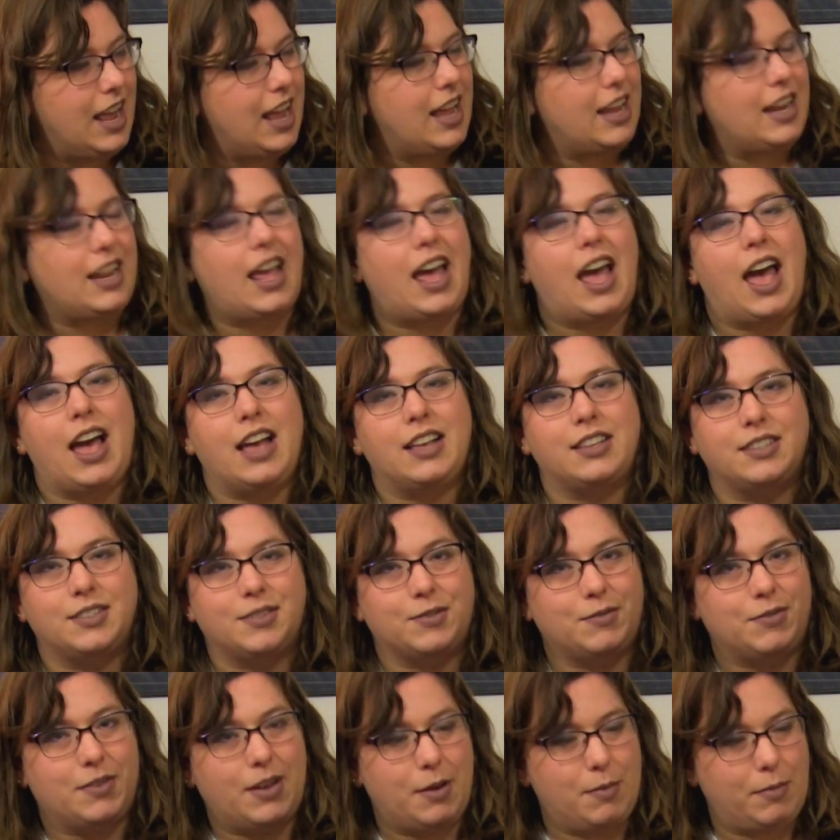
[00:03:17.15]
and it has
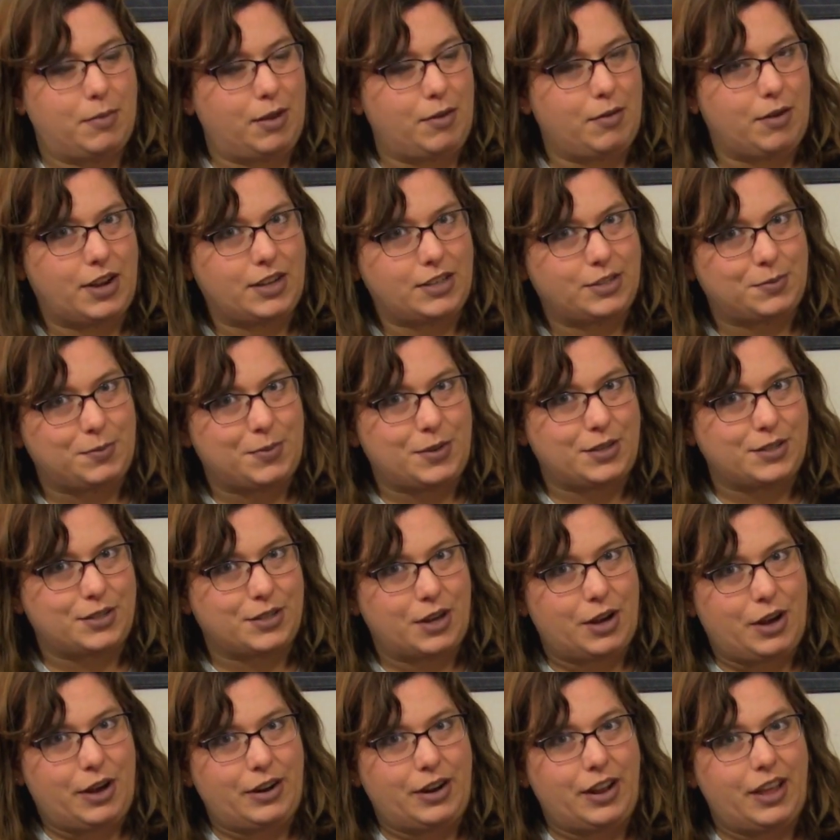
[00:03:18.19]
some family recipes
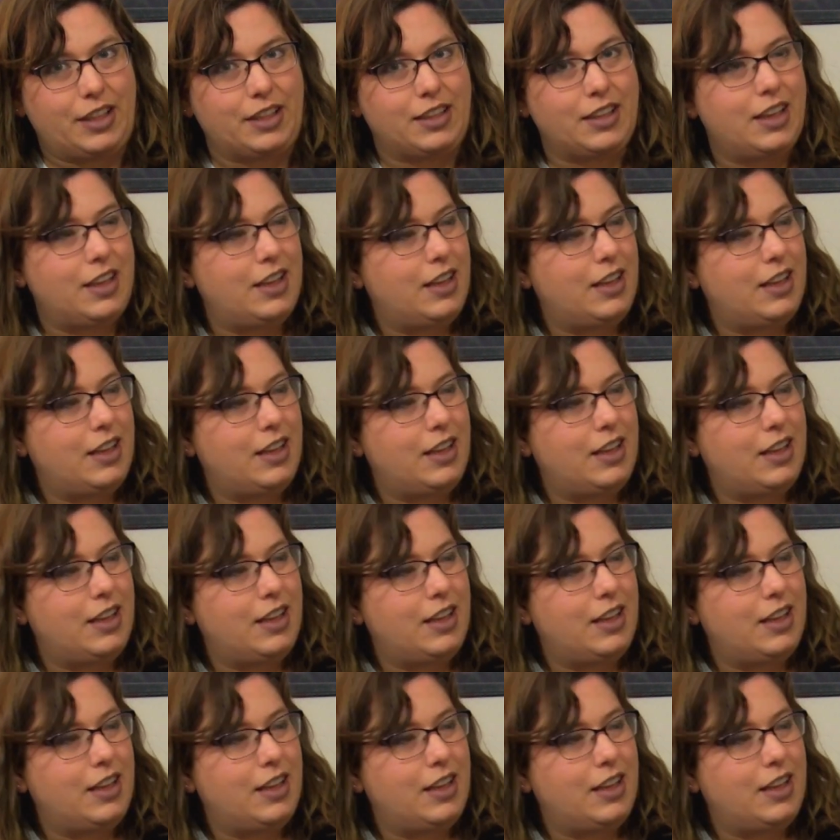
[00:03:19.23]
on it